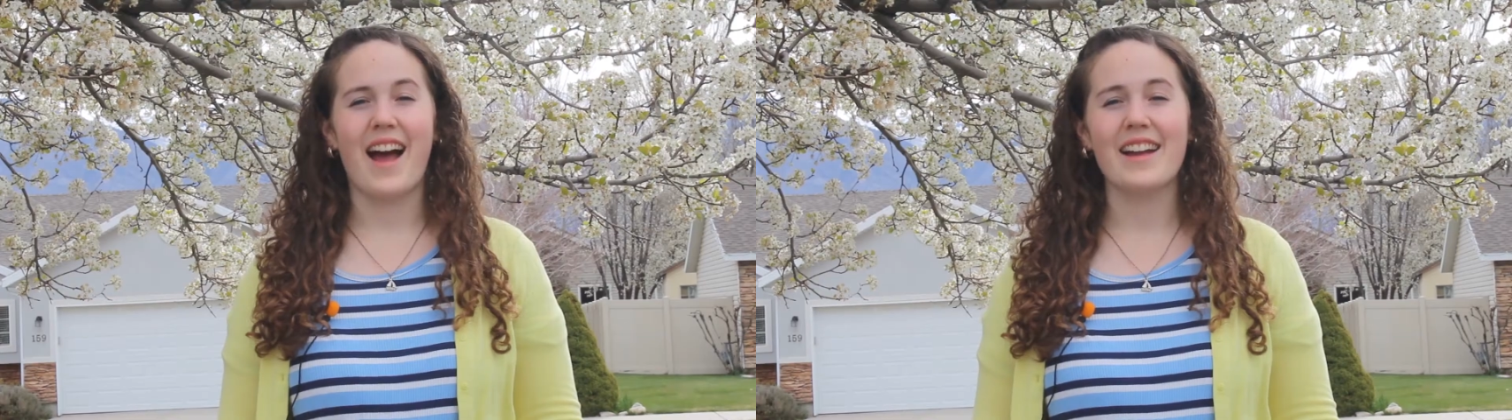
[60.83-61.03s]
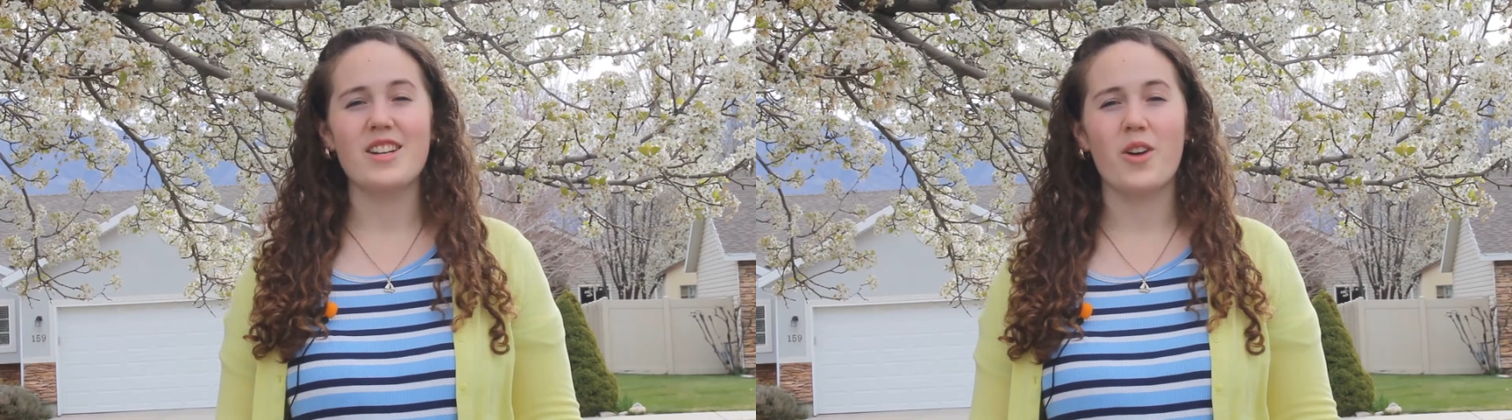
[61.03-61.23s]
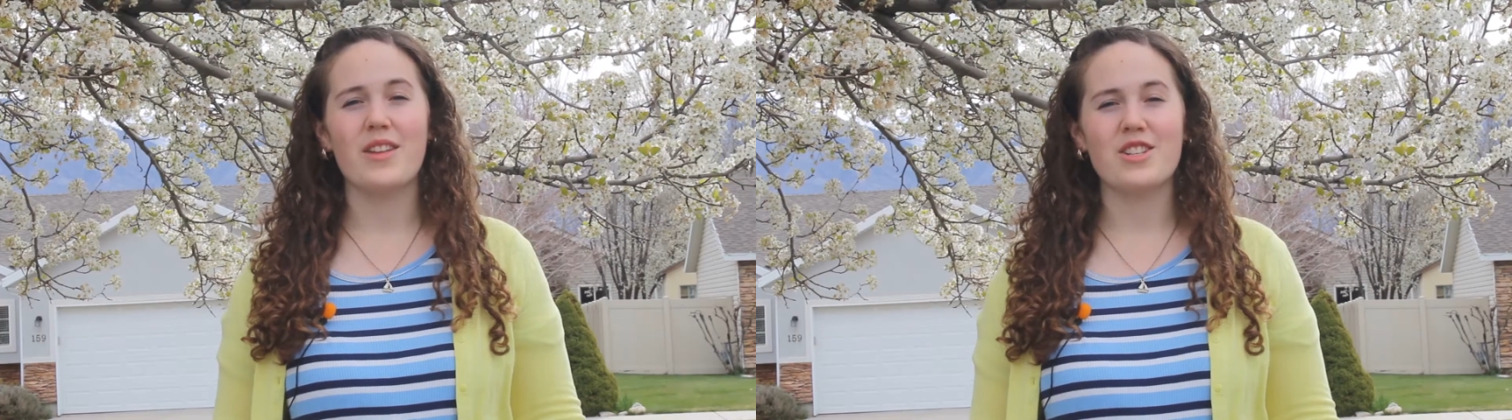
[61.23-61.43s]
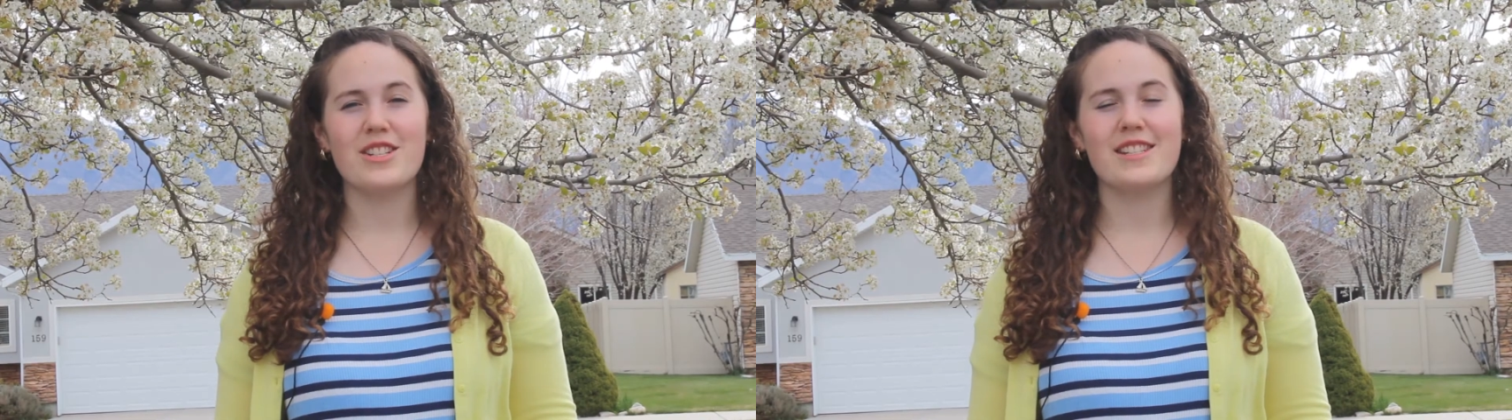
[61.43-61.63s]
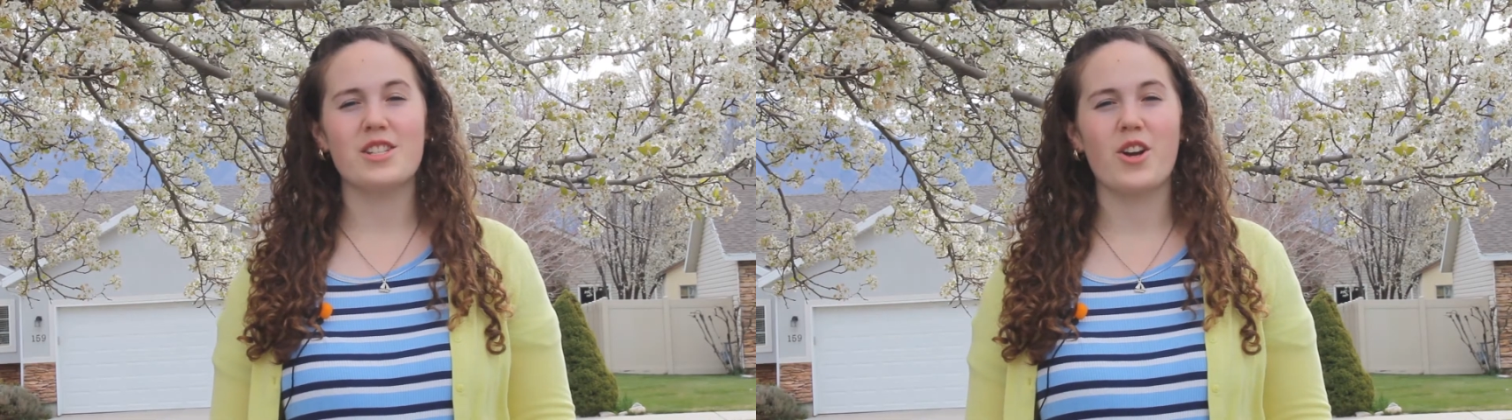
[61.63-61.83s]
I know that
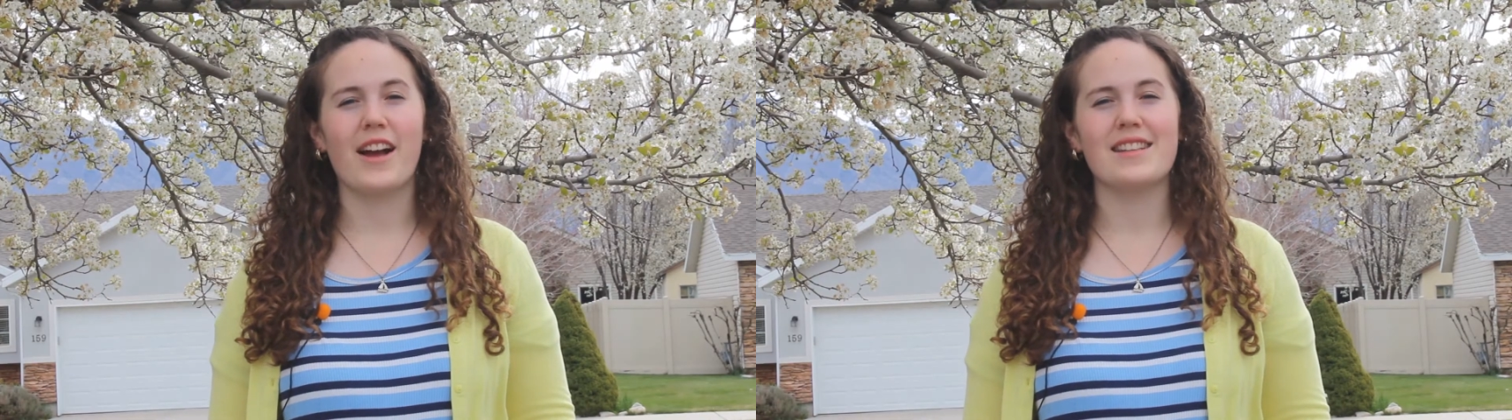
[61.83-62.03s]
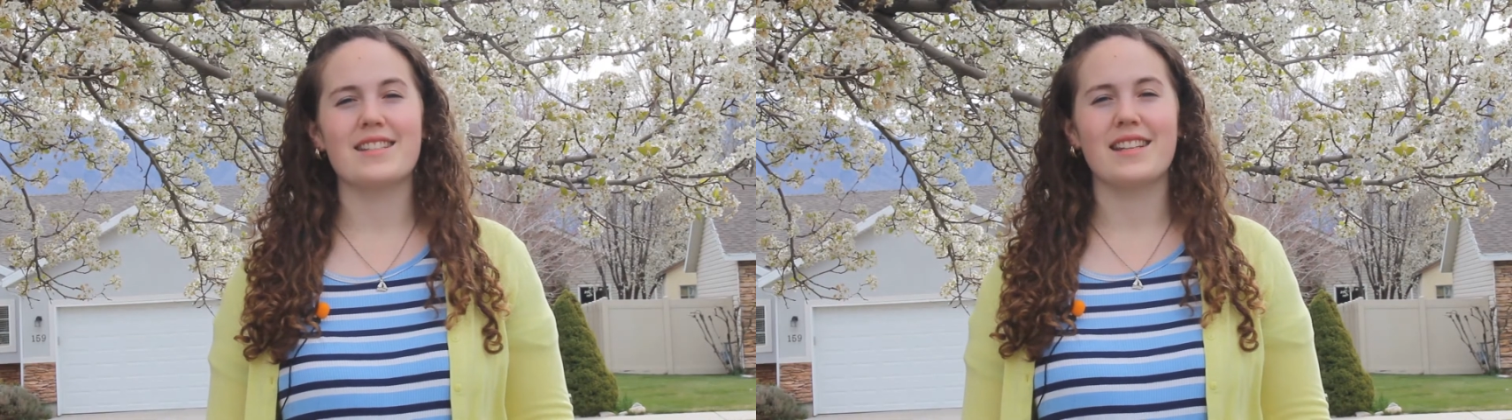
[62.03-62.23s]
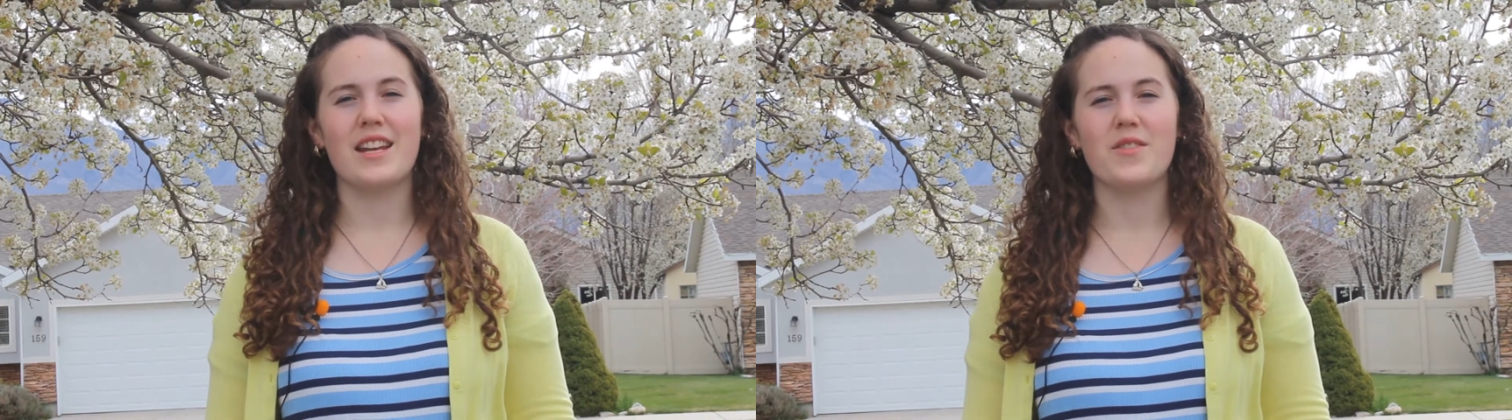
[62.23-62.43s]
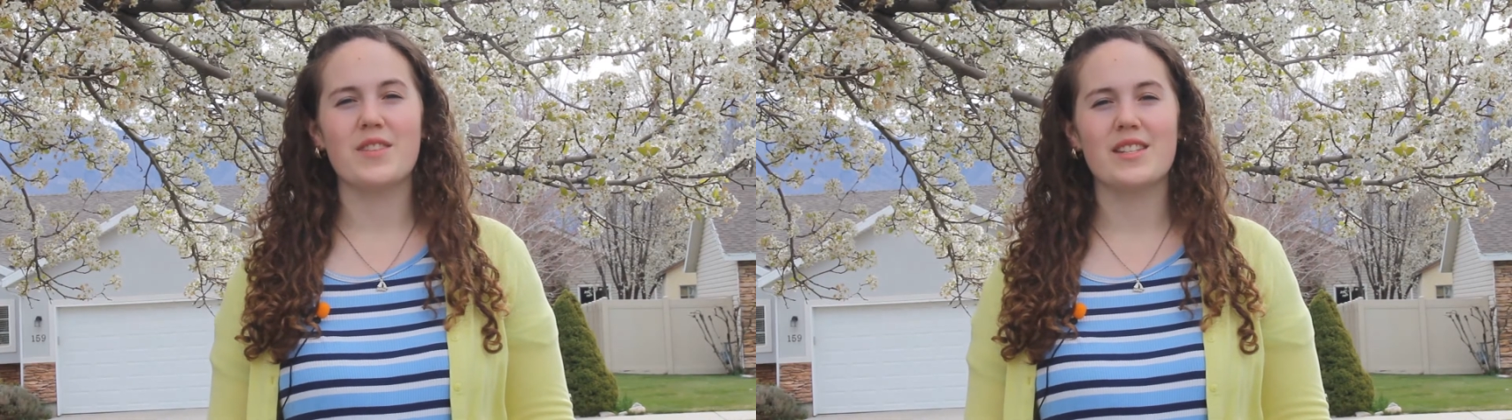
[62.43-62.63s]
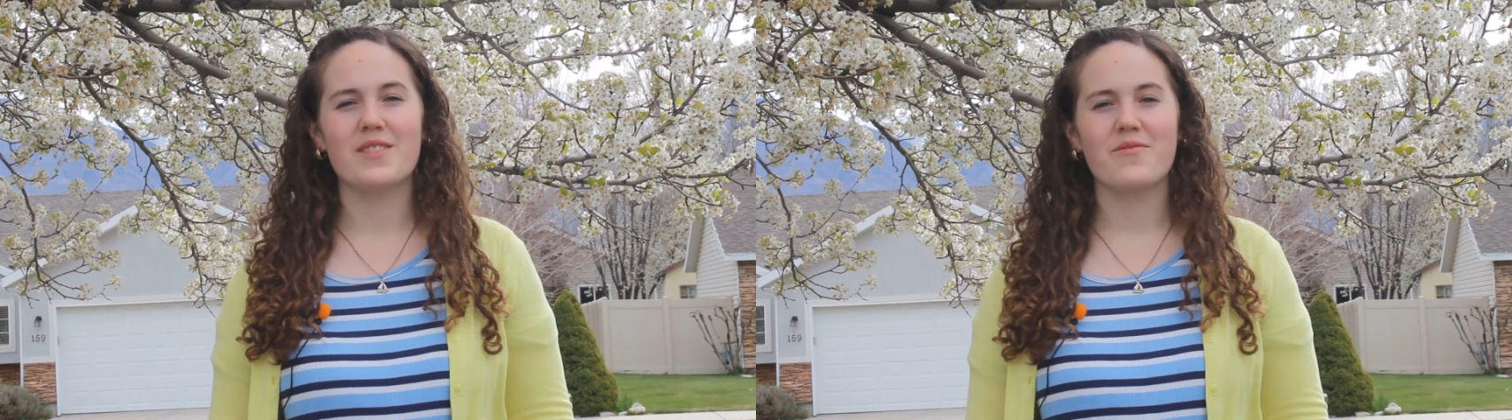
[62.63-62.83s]
Jesus Christ
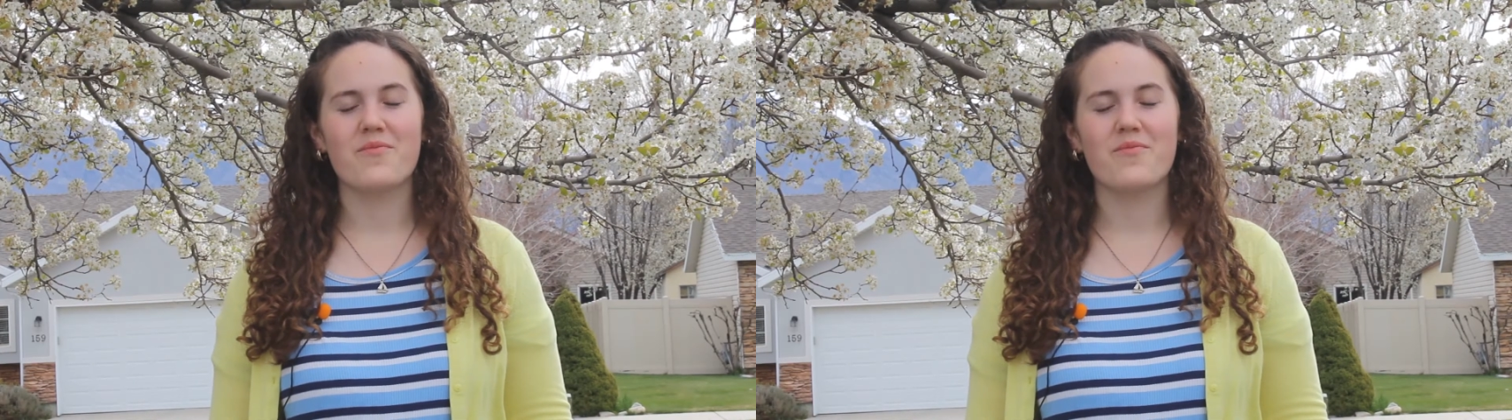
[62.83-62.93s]
lives.